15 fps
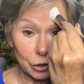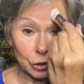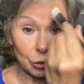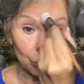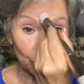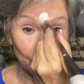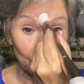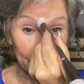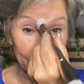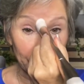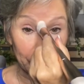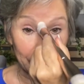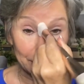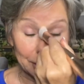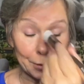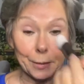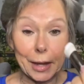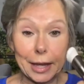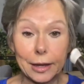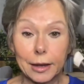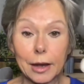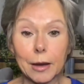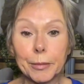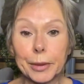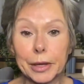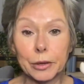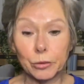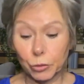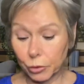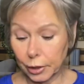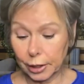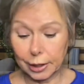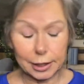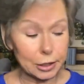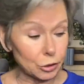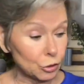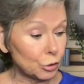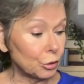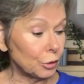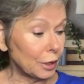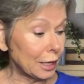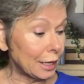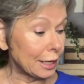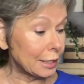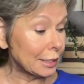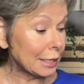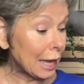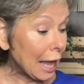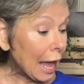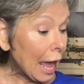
do with this makeup. It really and truly is.